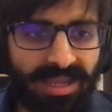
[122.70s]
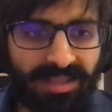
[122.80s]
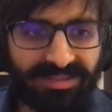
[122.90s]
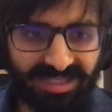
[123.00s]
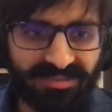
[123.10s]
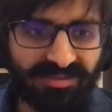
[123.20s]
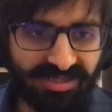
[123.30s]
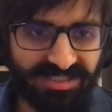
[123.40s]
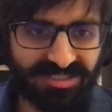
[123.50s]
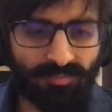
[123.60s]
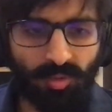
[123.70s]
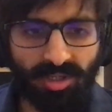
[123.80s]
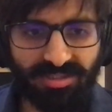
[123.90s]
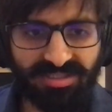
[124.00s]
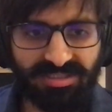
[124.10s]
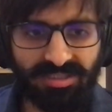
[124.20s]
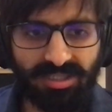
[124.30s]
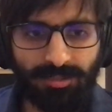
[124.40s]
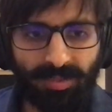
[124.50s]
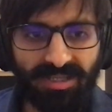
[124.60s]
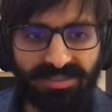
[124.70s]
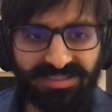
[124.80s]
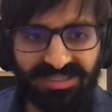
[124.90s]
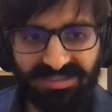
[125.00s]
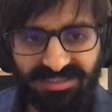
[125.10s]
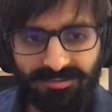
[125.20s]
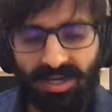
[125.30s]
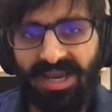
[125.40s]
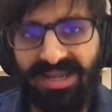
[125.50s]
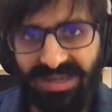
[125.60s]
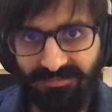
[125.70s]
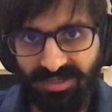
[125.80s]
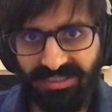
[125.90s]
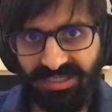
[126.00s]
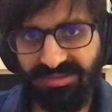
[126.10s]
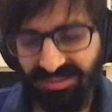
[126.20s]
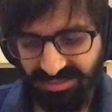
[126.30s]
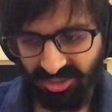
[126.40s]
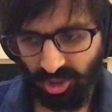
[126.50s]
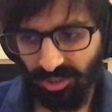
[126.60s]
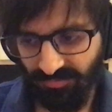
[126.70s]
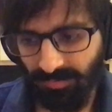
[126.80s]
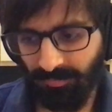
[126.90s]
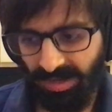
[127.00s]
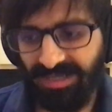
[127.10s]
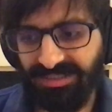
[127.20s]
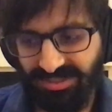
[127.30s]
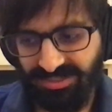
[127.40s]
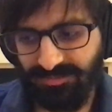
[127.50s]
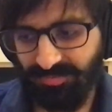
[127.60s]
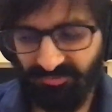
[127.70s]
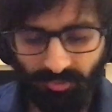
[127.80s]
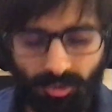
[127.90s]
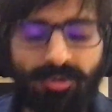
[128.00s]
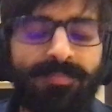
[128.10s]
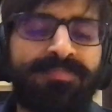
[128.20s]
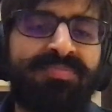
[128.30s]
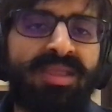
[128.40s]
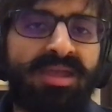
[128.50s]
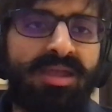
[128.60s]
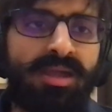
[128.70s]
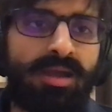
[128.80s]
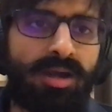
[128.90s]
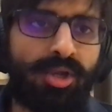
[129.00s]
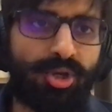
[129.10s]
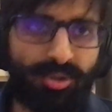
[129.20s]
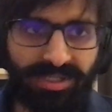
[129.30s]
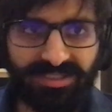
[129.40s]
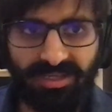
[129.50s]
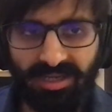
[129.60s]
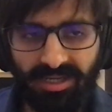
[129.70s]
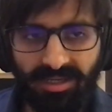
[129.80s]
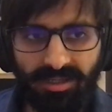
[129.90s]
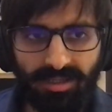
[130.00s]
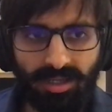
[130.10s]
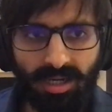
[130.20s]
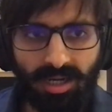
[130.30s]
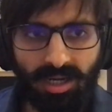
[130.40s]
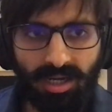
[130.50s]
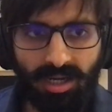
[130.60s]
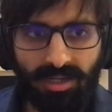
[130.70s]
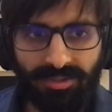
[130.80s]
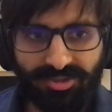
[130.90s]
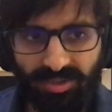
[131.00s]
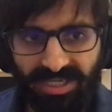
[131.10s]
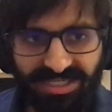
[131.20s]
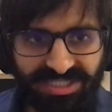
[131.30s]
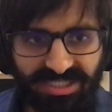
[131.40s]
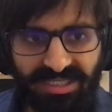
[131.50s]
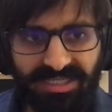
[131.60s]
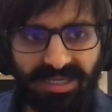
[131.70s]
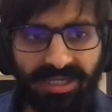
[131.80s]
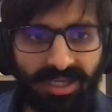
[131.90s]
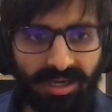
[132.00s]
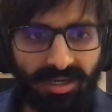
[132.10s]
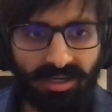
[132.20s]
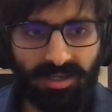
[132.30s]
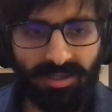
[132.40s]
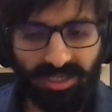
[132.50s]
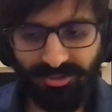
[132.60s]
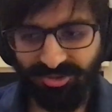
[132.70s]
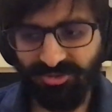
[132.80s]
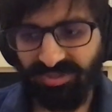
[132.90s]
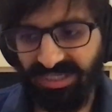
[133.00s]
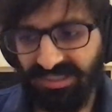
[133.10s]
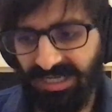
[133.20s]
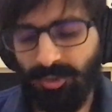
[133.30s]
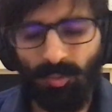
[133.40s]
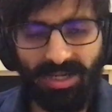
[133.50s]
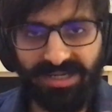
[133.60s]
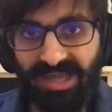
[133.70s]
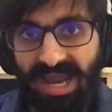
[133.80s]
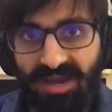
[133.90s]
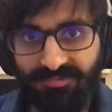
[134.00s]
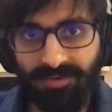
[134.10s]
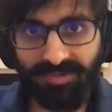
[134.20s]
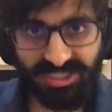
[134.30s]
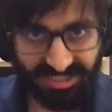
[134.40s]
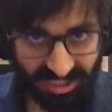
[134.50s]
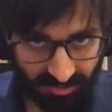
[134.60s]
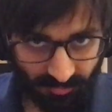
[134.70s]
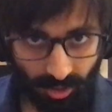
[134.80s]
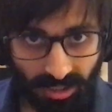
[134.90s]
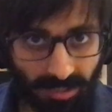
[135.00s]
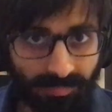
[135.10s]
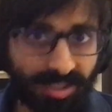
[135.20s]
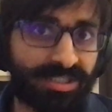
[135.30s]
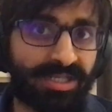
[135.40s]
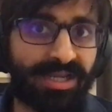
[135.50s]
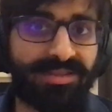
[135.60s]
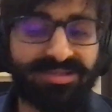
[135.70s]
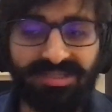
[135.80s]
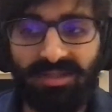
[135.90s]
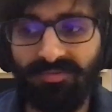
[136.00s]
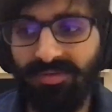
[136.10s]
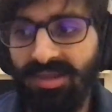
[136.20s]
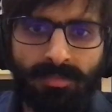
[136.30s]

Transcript: And the other reason was, well, since I had never done this sort of a practice before, it. So initially, I used to take like 1.5 hours just for Angamardana itself.